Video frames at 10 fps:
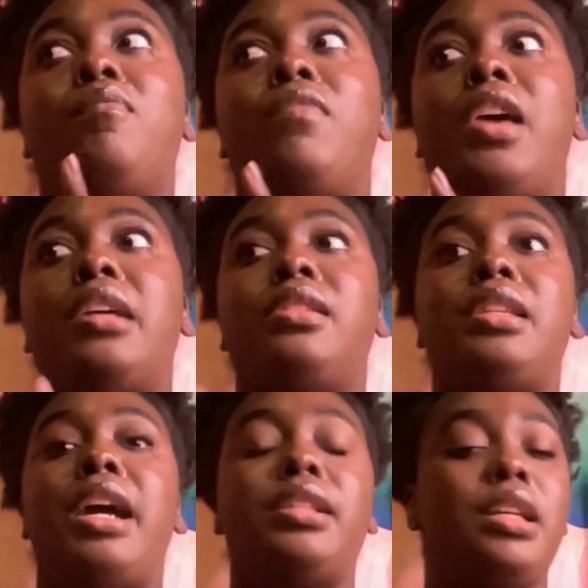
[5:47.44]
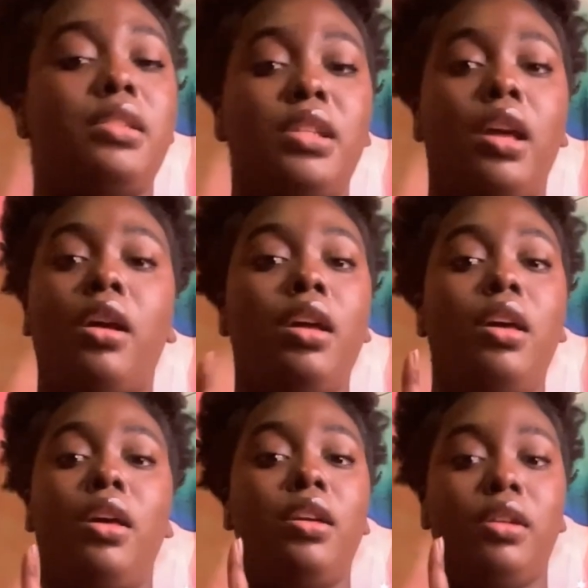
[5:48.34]
STI testing.
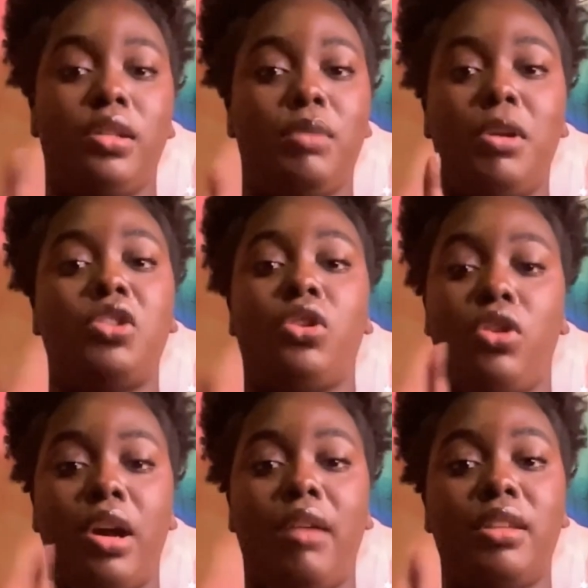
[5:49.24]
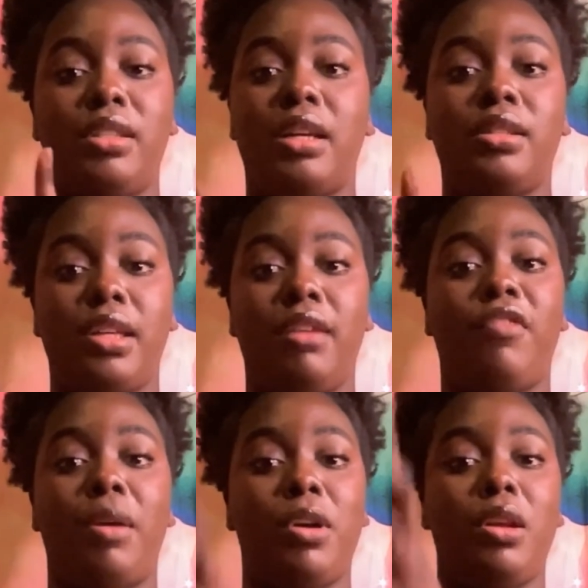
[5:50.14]
You need to make sure you're having sex safe.
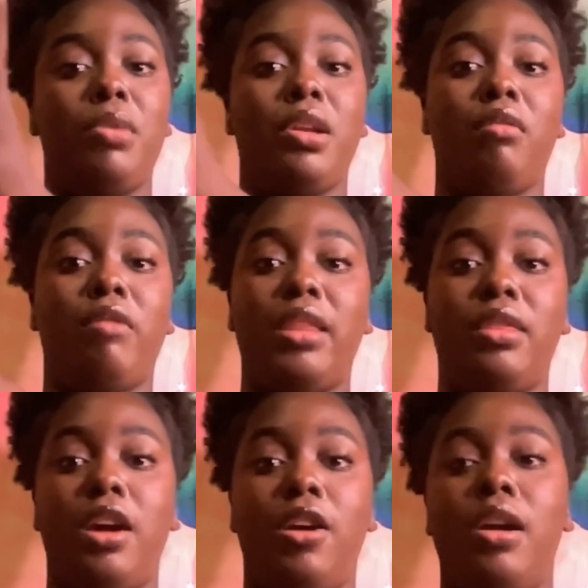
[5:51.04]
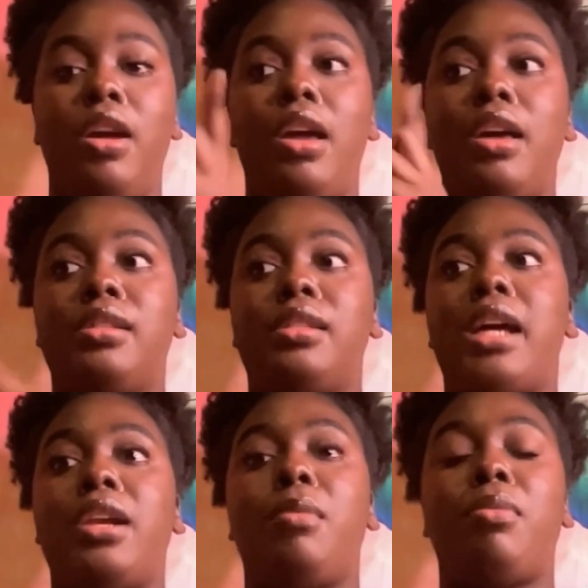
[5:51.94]
I'm gonna put it right there.
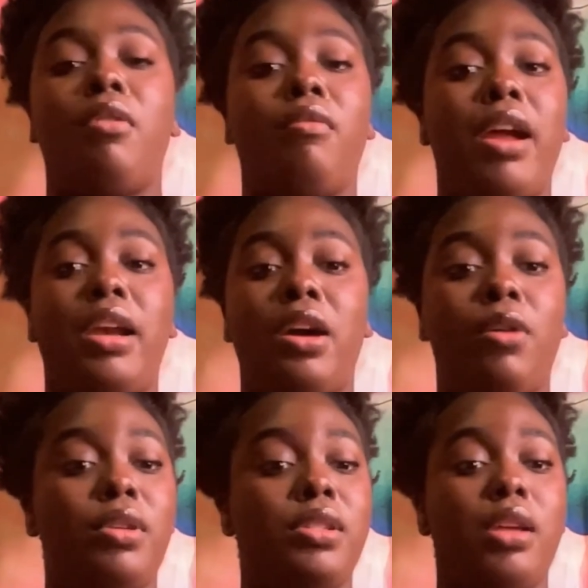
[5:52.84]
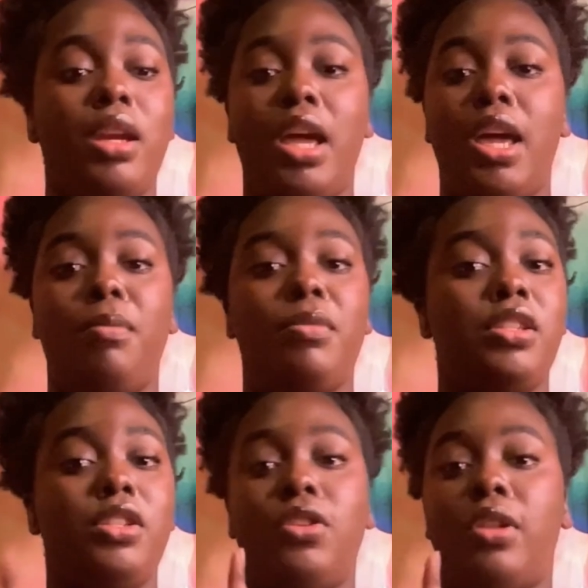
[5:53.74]
Sign up right now. It's not a game.
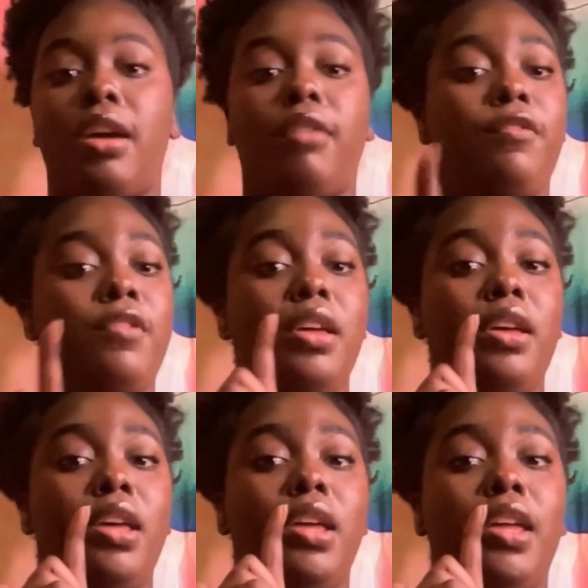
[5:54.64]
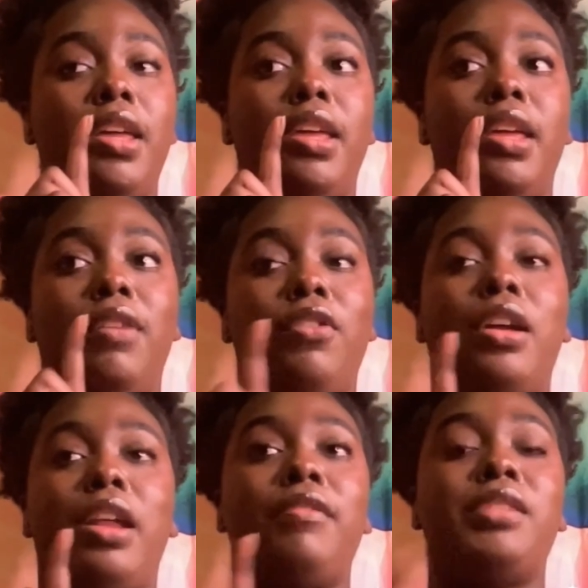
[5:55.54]
This is your life. If you're
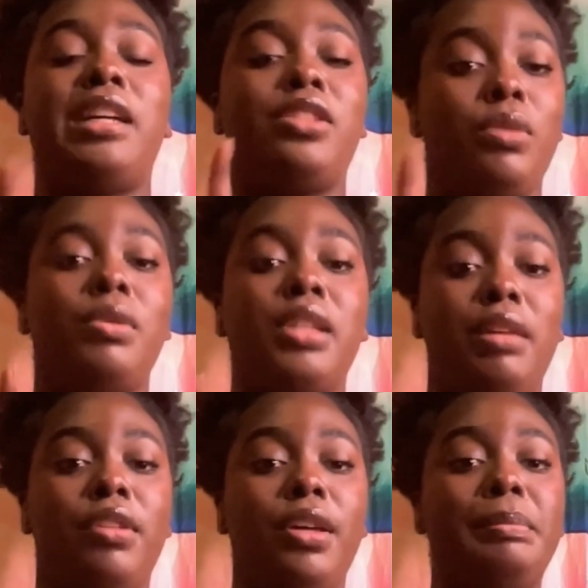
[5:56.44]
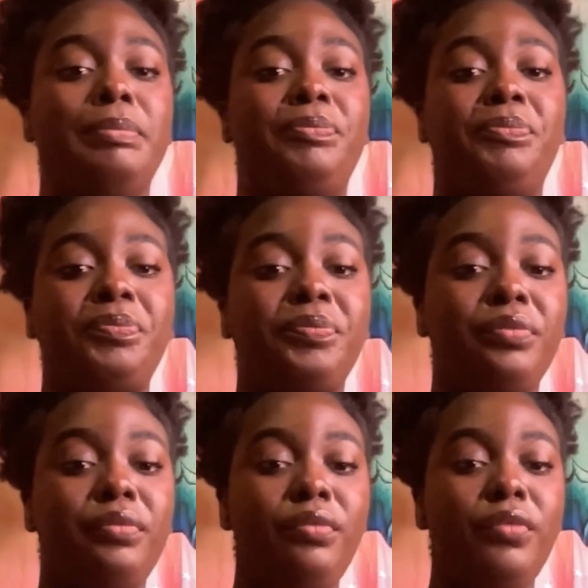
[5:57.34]
gonna have sex, do it safely.
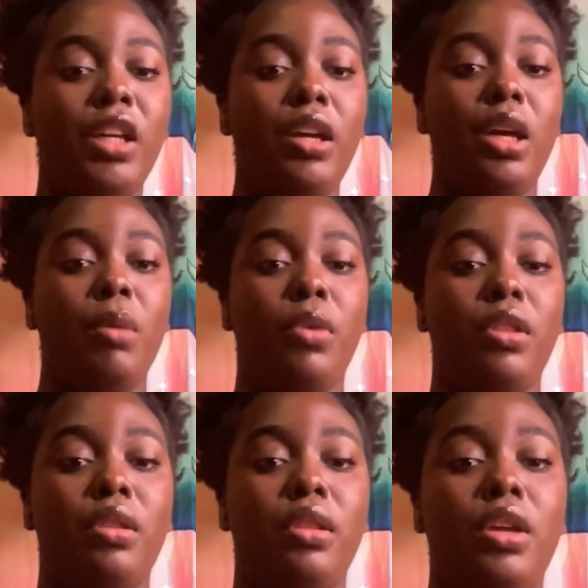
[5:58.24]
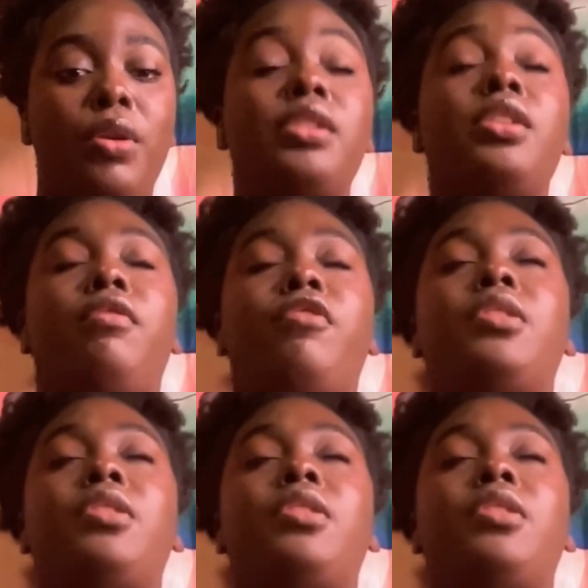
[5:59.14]
But there is a difference